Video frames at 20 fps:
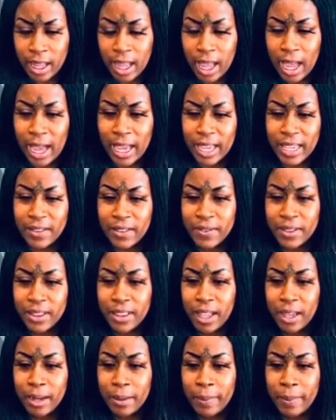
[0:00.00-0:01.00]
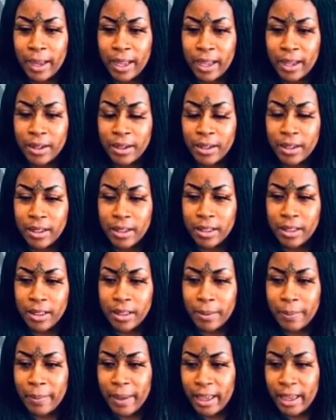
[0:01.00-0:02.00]
I even thought about the
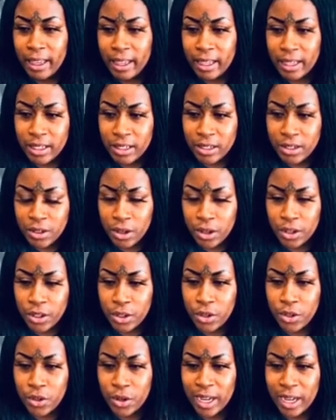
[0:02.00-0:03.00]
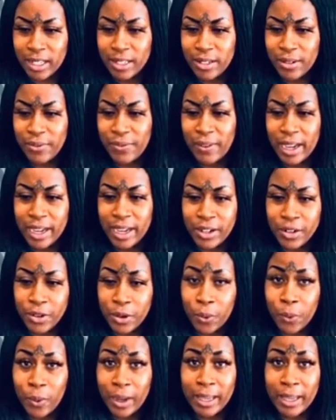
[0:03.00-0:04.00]
maze, or you trying to find
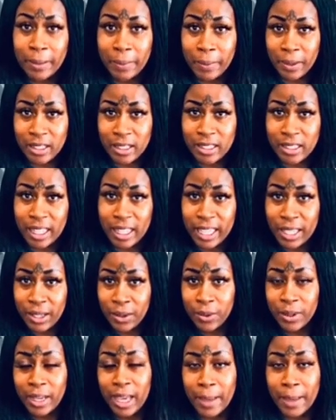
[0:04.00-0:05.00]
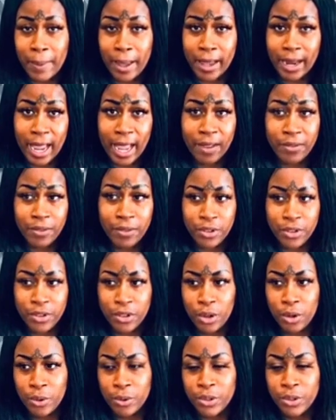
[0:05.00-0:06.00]
your way, because the eagle came out after
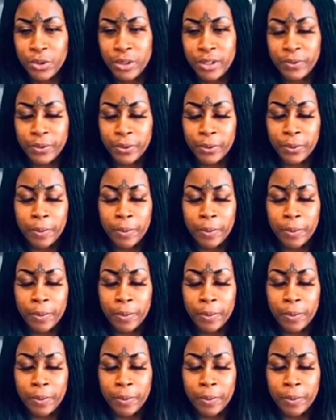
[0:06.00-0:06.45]
soul retrieval.